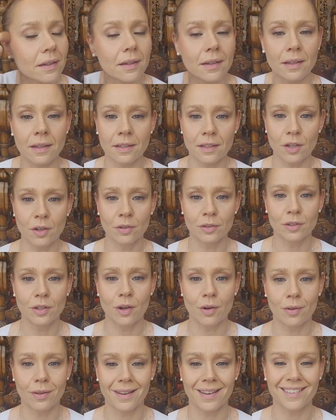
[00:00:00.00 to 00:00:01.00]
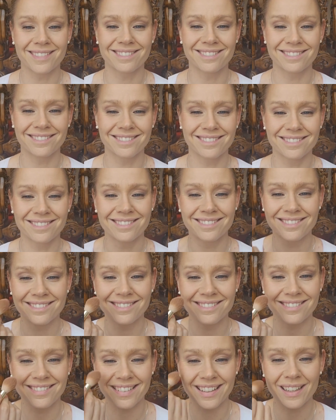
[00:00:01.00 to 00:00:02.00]
And don't go like,
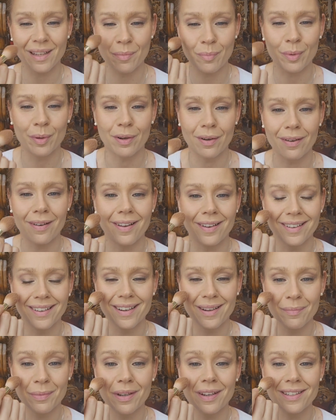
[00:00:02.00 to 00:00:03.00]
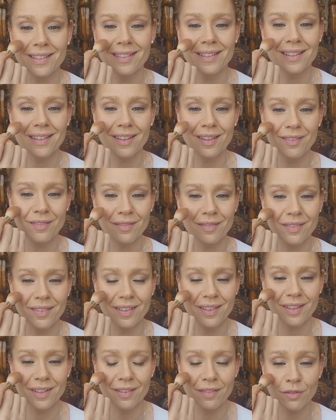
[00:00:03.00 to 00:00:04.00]
and then put it on, because
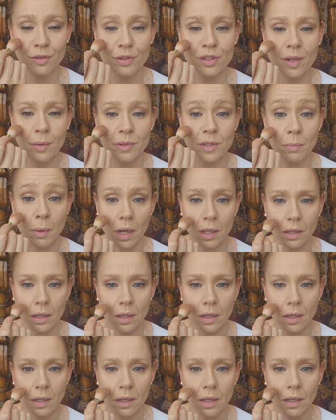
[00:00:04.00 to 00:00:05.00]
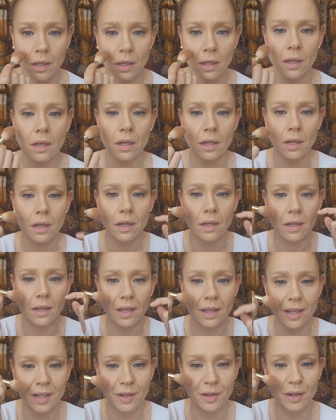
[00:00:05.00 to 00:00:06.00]
if you stop smiling, I'm
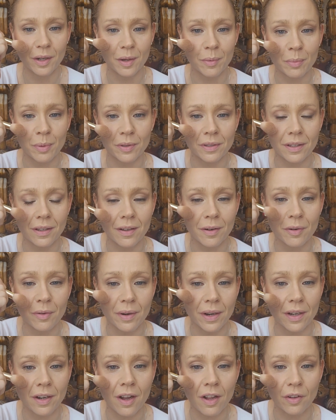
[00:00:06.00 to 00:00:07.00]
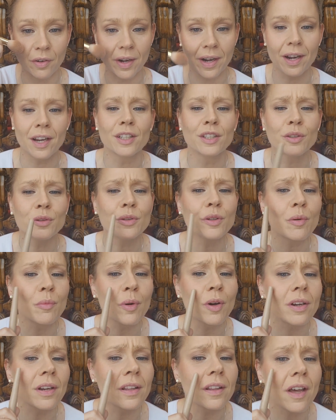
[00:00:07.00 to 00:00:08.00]
gonna put the red color hair, and you don't
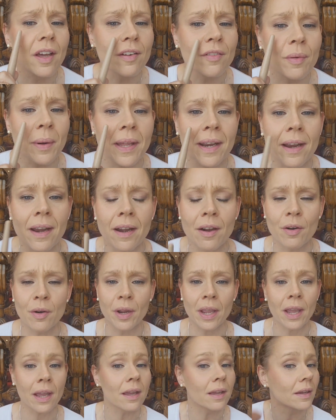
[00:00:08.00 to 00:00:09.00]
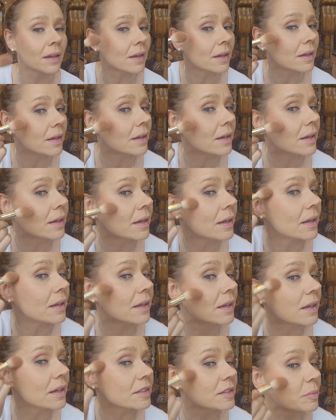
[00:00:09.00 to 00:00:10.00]
want a lot of red hair, okay?
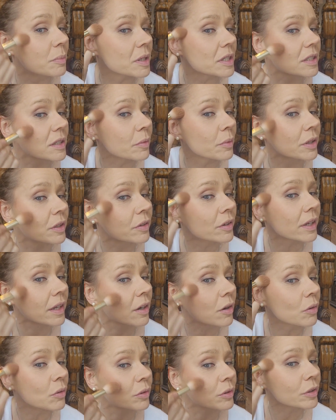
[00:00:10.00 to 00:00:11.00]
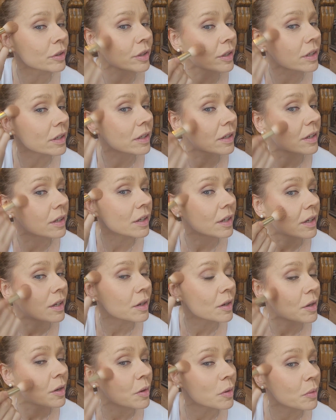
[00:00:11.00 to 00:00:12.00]
Especially when you get older,
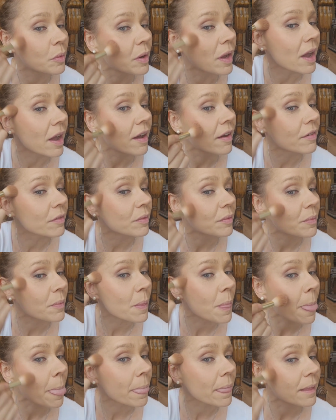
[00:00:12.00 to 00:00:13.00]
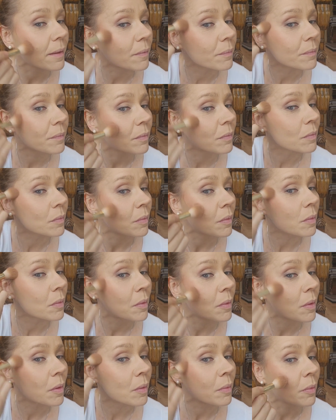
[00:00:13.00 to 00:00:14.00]
we have
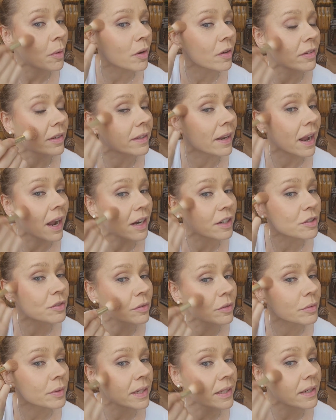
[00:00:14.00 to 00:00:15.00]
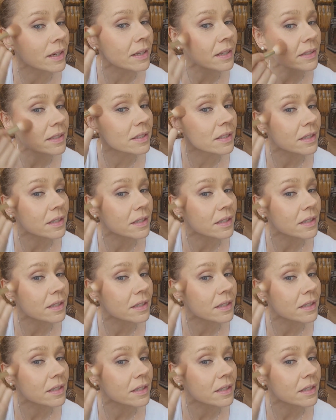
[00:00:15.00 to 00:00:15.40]
more of a natural redness